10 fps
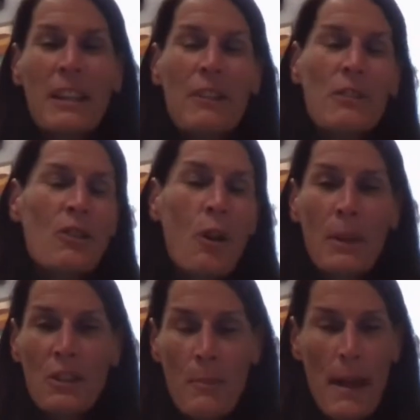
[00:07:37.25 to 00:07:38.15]
hear so
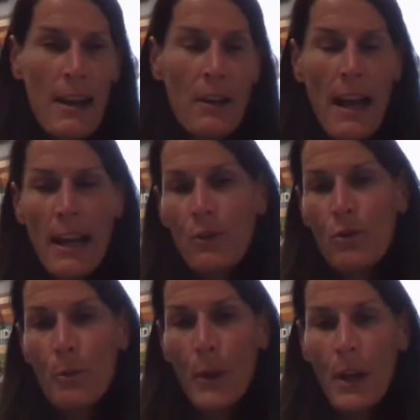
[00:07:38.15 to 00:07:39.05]
much about
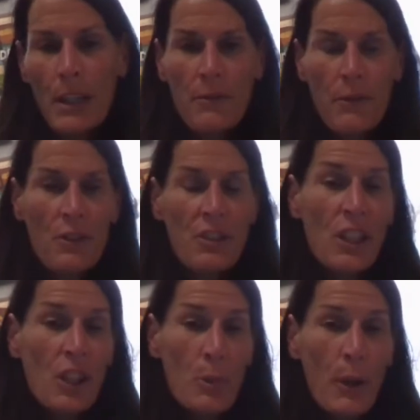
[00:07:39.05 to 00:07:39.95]
actual price versus
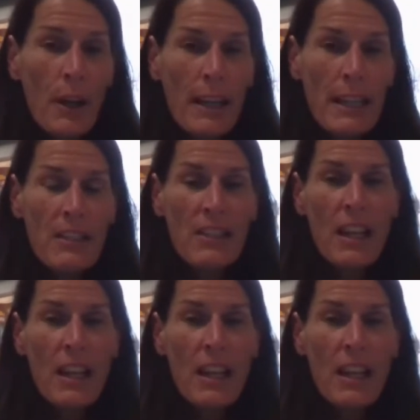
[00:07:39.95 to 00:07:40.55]
sticker price.